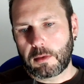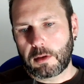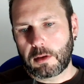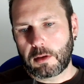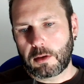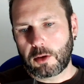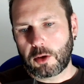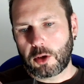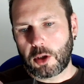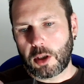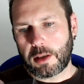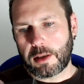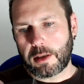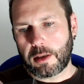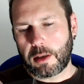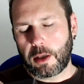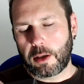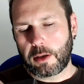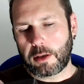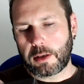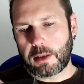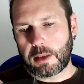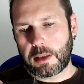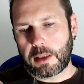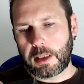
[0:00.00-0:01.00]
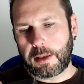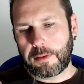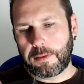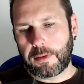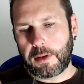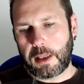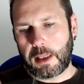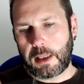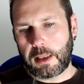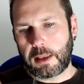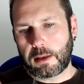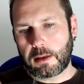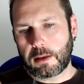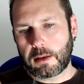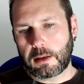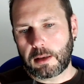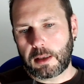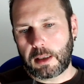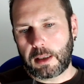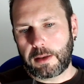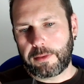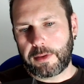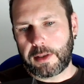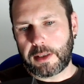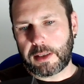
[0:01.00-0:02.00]
Just looking to see
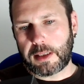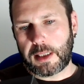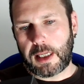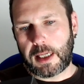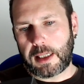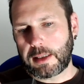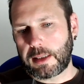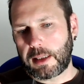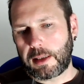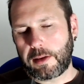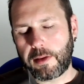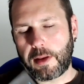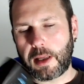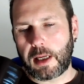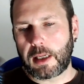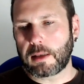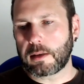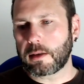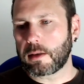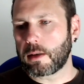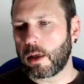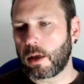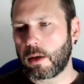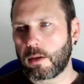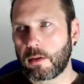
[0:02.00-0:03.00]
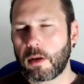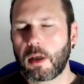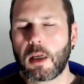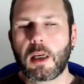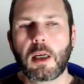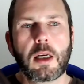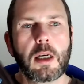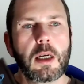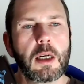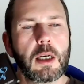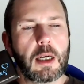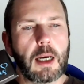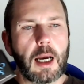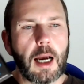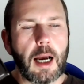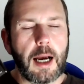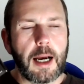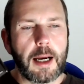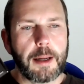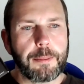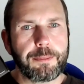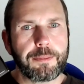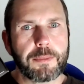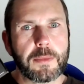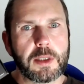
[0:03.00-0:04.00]
if it says anything else. No.
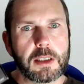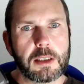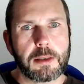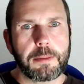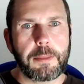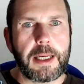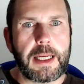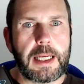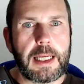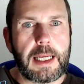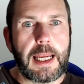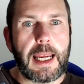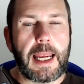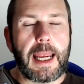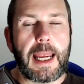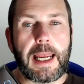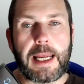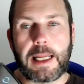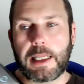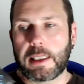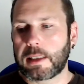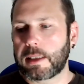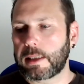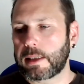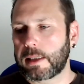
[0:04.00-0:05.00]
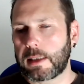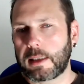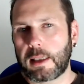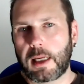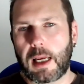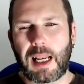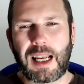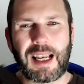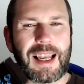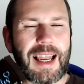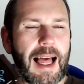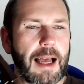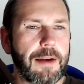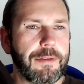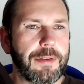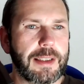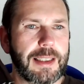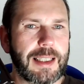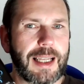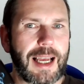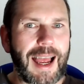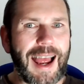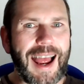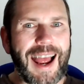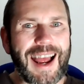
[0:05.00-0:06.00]
To me it's a
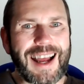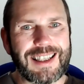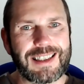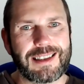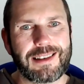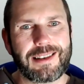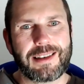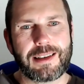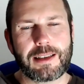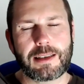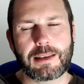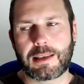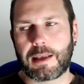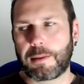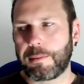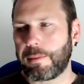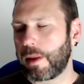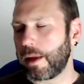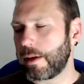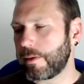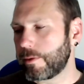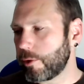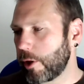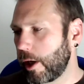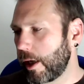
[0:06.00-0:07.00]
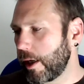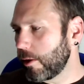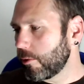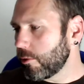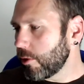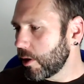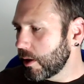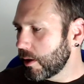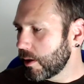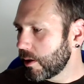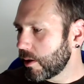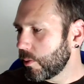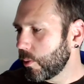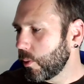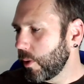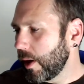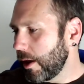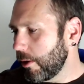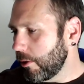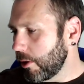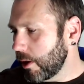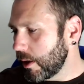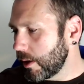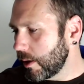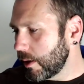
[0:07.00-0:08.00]
lavender and something fragrance,
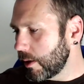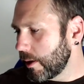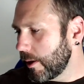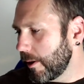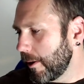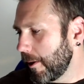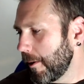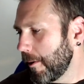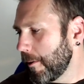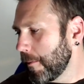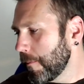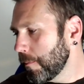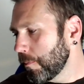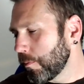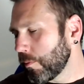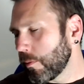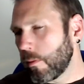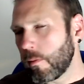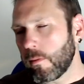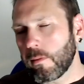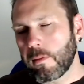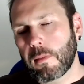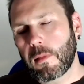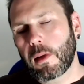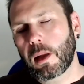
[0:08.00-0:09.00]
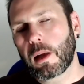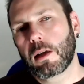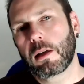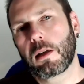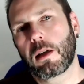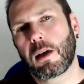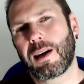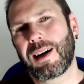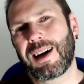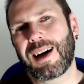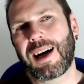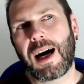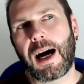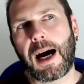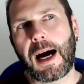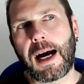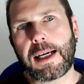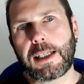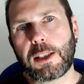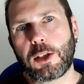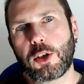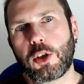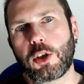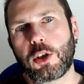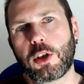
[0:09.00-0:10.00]
whereas I
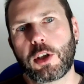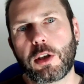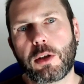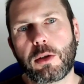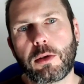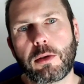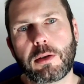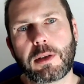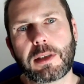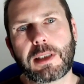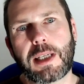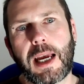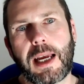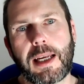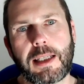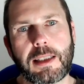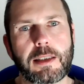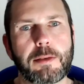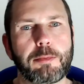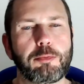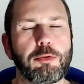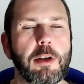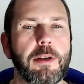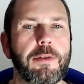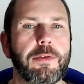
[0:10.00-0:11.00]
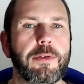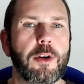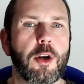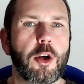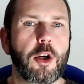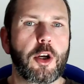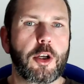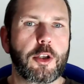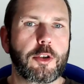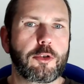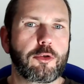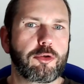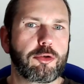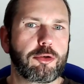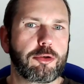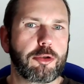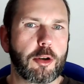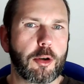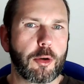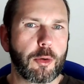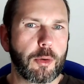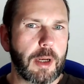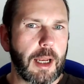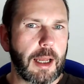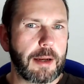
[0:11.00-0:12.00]
do tend to prefer
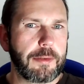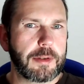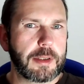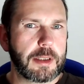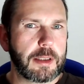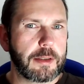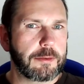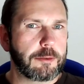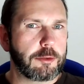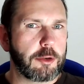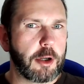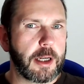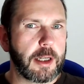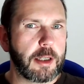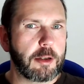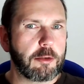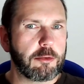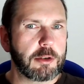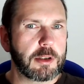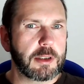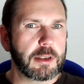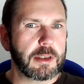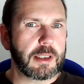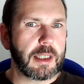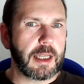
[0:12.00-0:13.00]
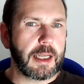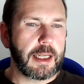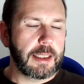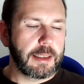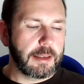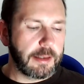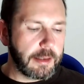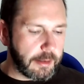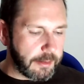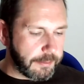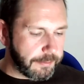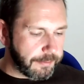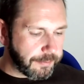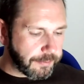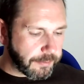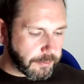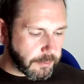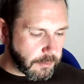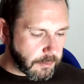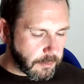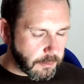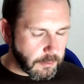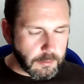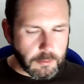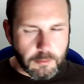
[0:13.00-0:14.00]
true lavender fragrances,
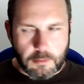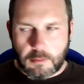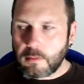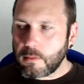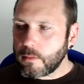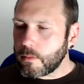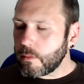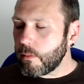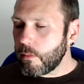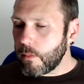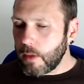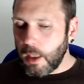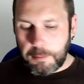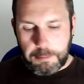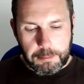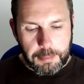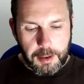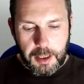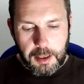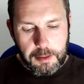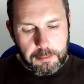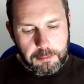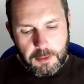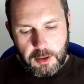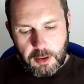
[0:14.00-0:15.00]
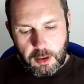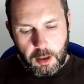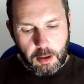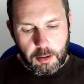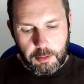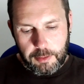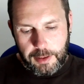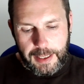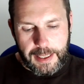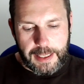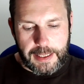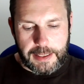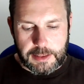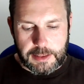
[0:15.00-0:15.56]
but you know, they